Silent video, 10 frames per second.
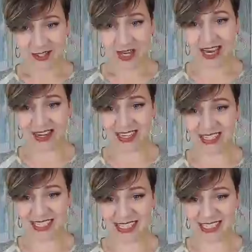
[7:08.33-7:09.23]

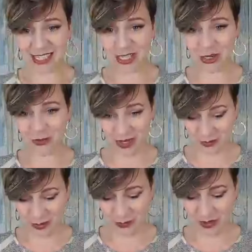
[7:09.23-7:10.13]
Jenny says it's cute,
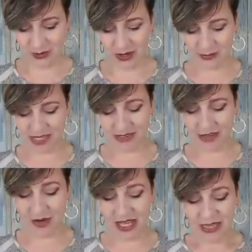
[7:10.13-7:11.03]
but I wouldn't wear it. Not my
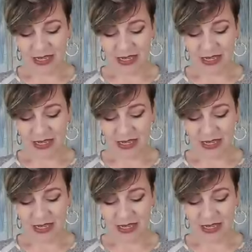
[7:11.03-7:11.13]
style.